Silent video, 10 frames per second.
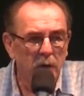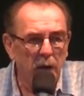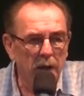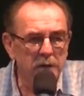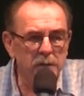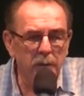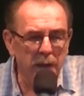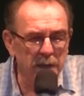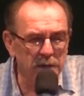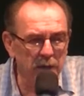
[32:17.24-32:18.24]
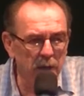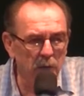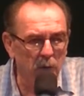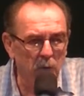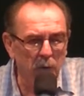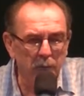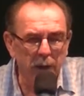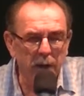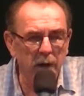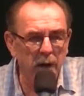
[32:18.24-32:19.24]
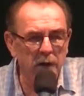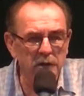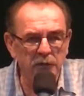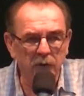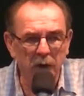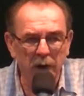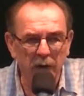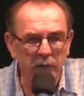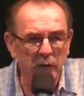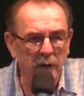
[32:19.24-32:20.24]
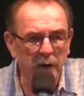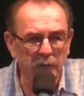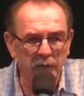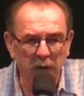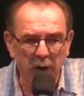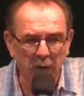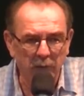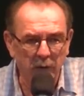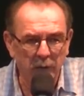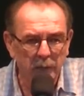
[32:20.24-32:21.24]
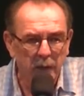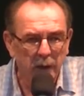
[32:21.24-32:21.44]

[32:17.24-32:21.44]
God's blessing will remain on us forever and forever.